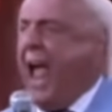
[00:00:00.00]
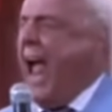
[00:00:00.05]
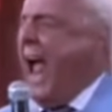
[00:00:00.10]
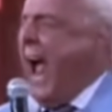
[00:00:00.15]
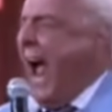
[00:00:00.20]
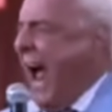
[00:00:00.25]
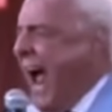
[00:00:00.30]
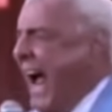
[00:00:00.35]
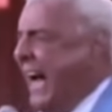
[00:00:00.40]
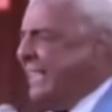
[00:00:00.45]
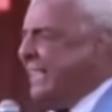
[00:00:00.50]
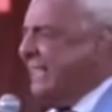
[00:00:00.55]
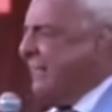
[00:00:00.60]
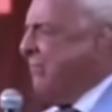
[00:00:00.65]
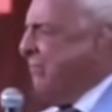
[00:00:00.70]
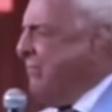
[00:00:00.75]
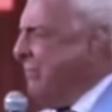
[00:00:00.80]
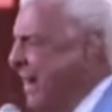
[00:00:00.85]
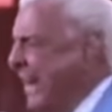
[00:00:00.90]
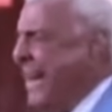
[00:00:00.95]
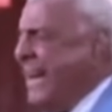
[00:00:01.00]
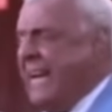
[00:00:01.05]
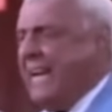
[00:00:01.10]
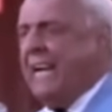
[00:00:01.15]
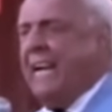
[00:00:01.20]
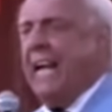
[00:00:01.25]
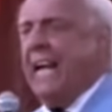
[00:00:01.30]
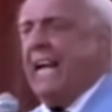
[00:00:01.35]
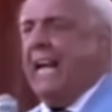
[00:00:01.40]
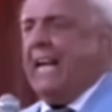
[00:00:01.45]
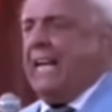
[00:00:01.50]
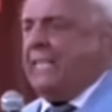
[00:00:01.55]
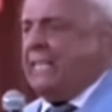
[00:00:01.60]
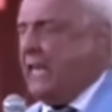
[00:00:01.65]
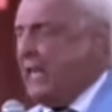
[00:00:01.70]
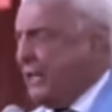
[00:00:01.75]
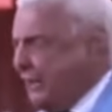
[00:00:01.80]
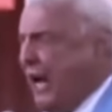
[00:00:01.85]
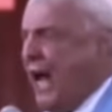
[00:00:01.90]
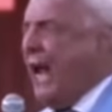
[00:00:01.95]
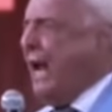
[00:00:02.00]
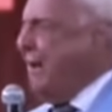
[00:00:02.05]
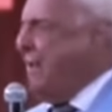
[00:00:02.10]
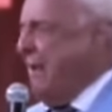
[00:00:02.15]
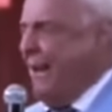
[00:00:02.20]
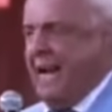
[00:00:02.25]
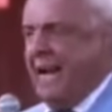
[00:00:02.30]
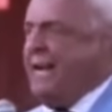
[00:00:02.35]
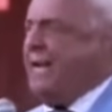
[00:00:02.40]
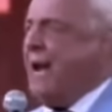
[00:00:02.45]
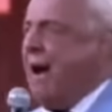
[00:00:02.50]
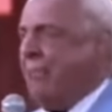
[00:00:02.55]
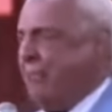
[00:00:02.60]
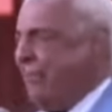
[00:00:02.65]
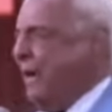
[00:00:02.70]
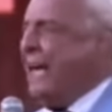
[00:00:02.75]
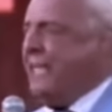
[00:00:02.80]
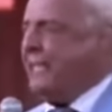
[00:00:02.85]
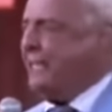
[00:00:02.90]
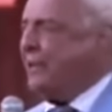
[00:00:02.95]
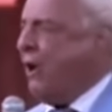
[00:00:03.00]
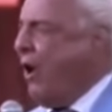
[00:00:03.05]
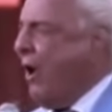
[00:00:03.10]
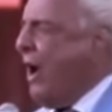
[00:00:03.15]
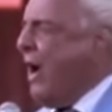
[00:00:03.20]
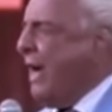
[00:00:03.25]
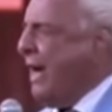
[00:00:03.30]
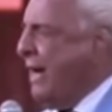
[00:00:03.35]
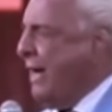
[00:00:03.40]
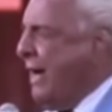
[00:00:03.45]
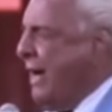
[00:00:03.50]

asks me to tell him an NWA story.